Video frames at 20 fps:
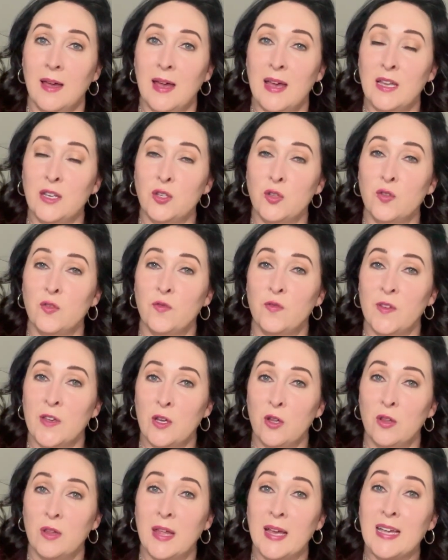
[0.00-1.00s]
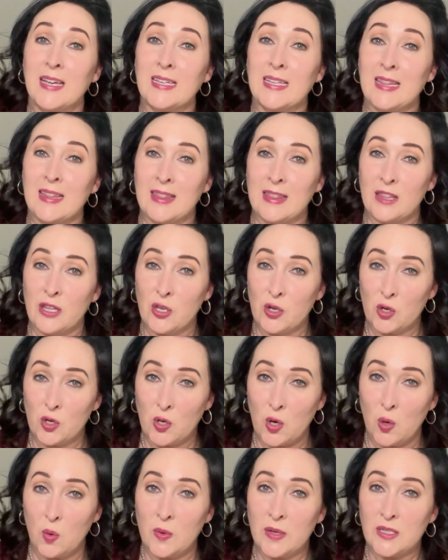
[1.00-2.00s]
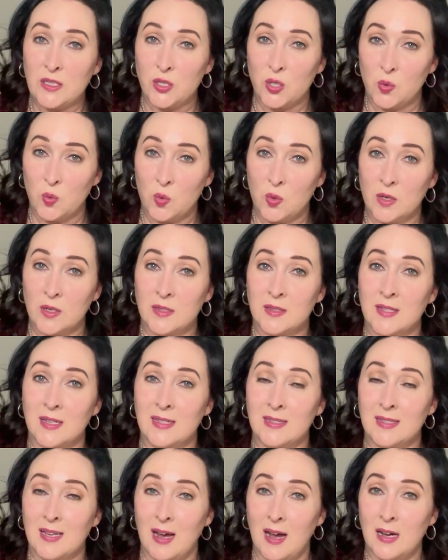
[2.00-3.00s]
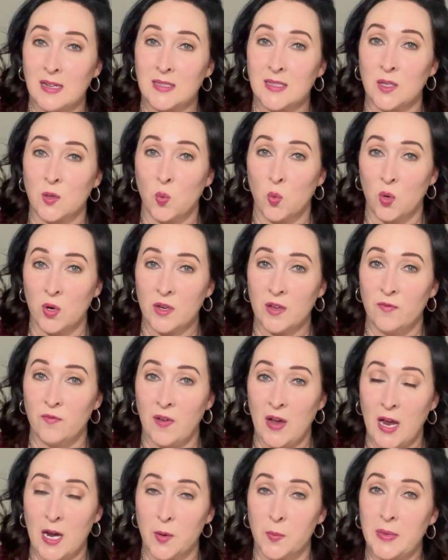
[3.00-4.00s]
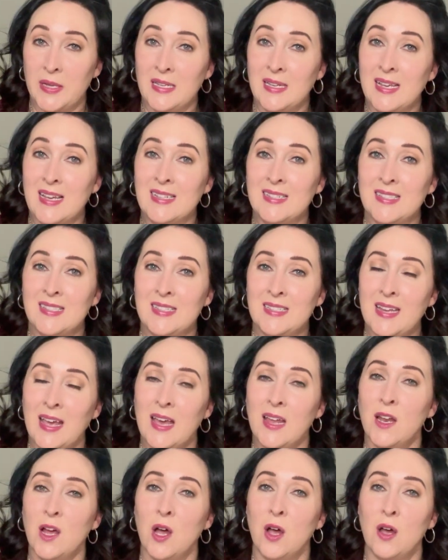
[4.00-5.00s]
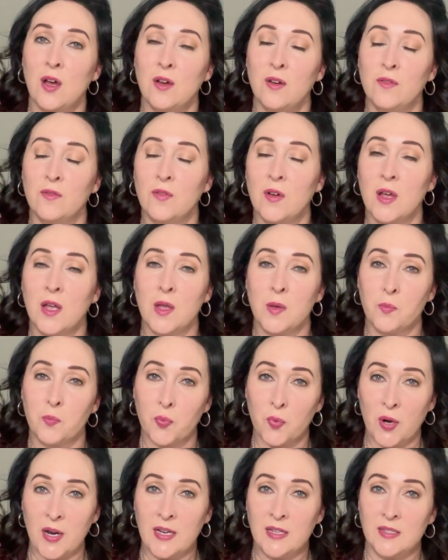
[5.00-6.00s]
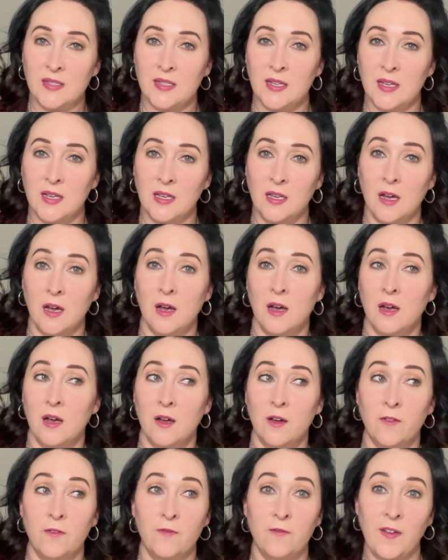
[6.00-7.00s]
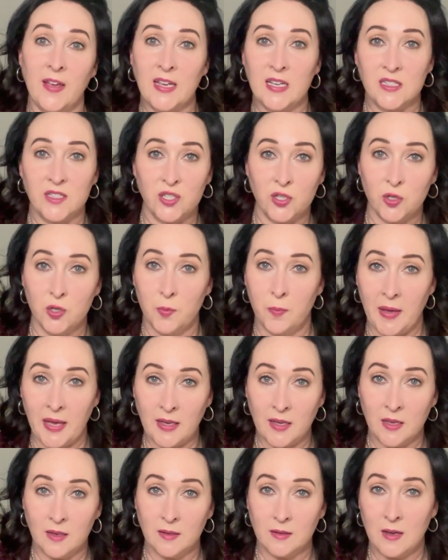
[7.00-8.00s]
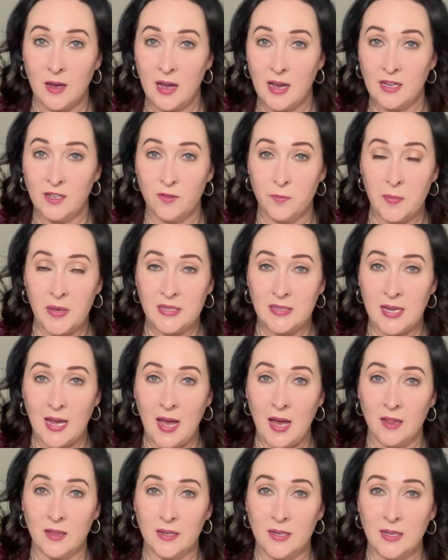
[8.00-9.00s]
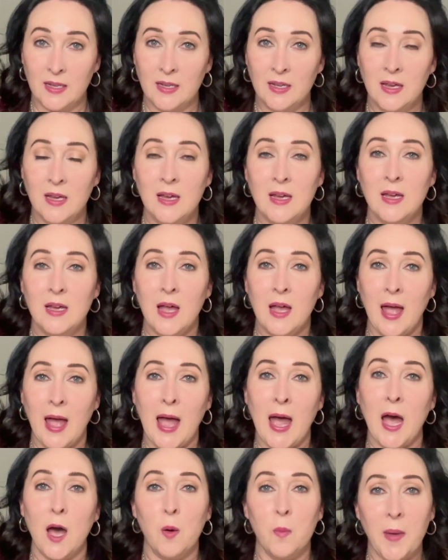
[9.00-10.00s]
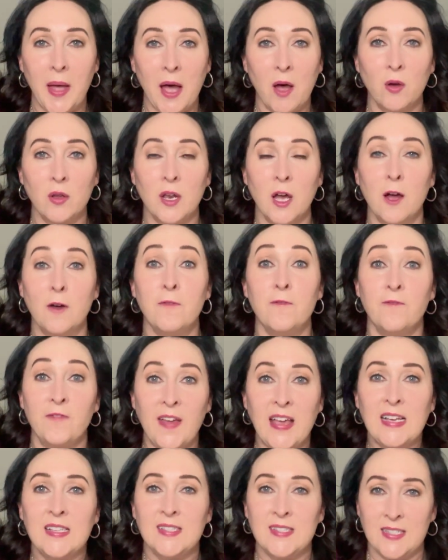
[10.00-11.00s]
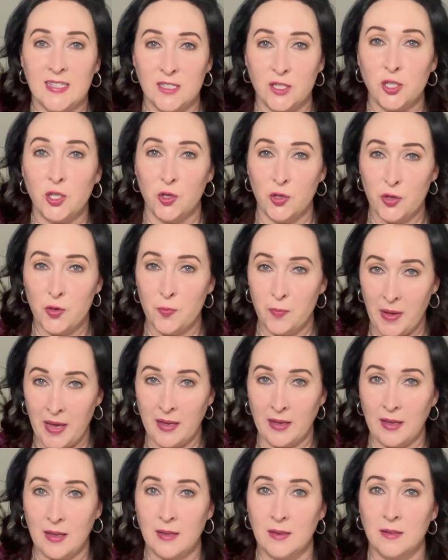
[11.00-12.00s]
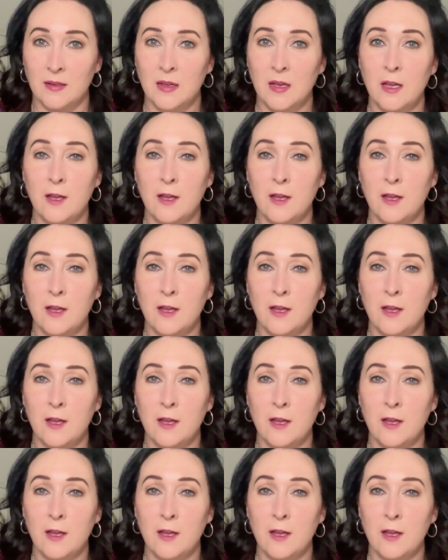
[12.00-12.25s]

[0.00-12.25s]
and you feel like you're going towards a toxic work environment, instead of embracing a fake it till you make it kind of mentality, how about a face it till you make it?